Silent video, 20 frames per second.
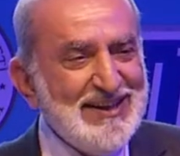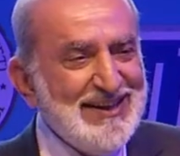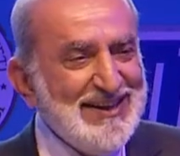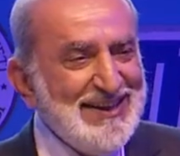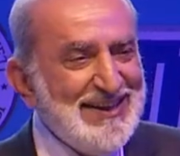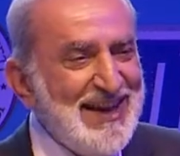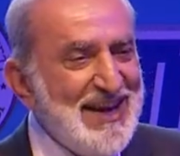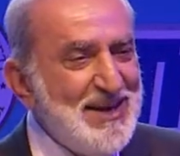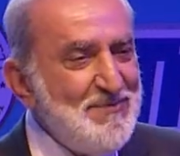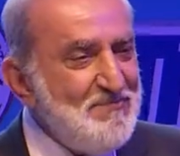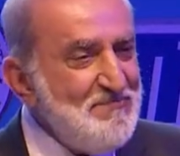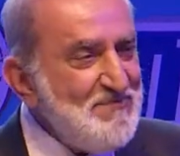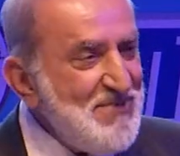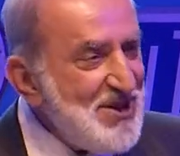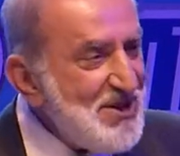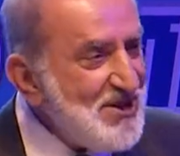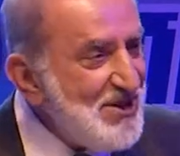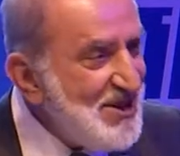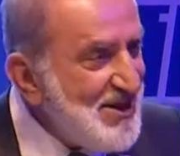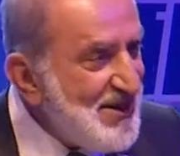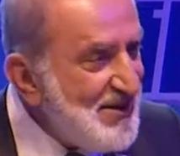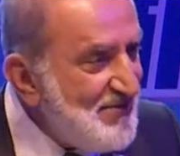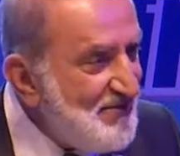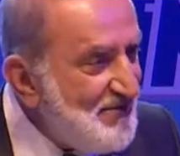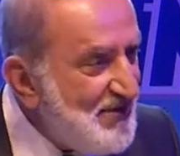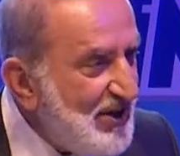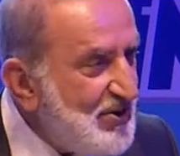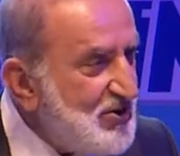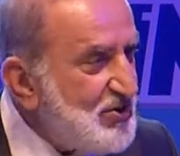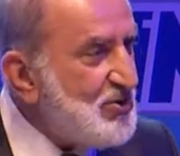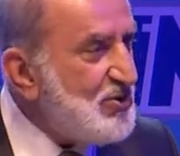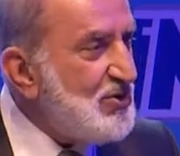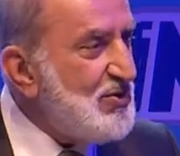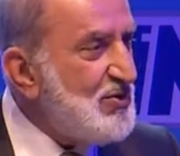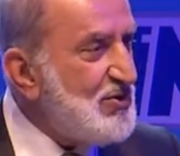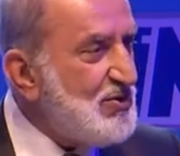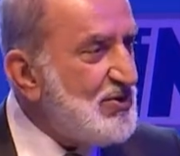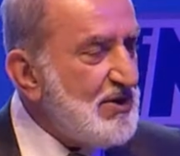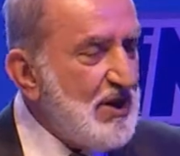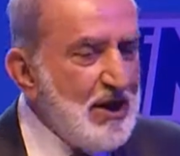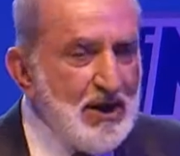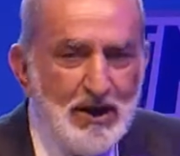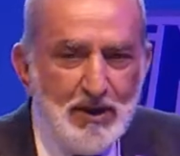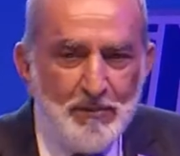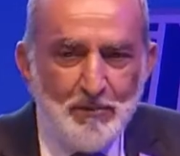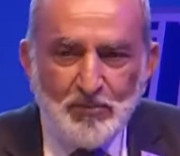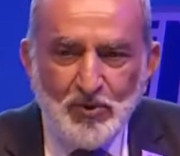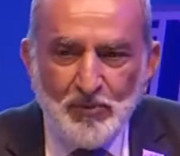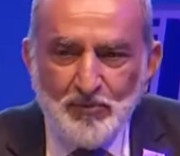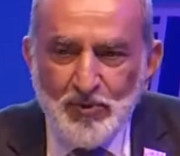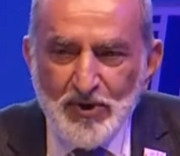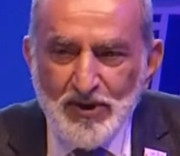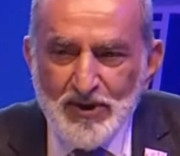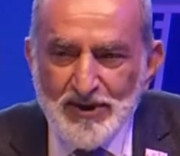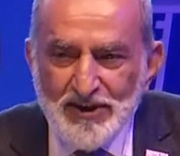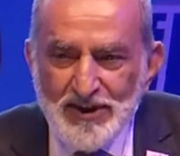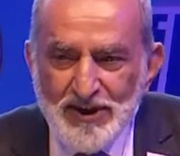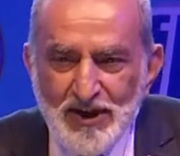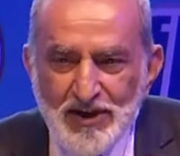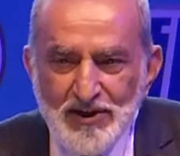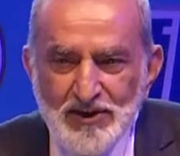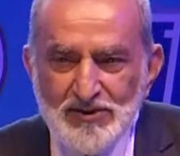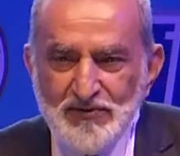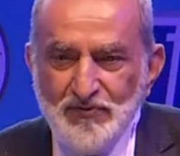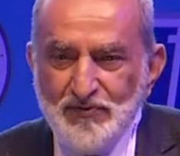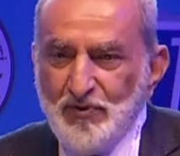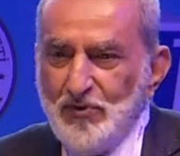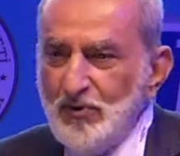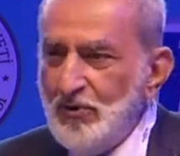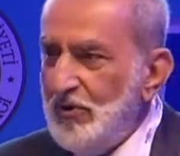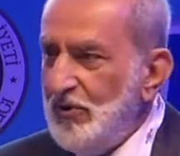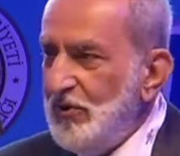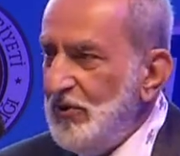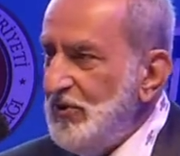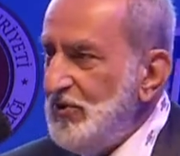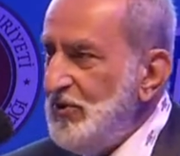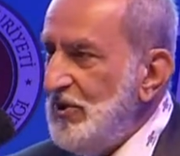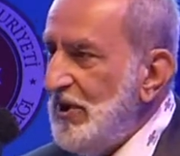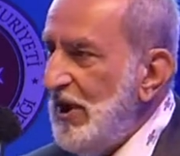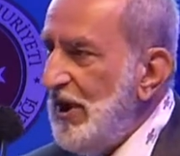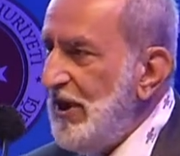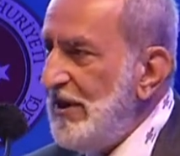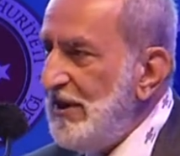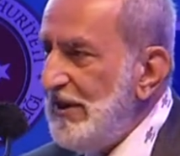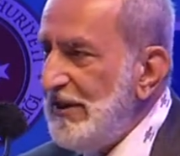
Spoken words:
and making inventions, preparing us for today?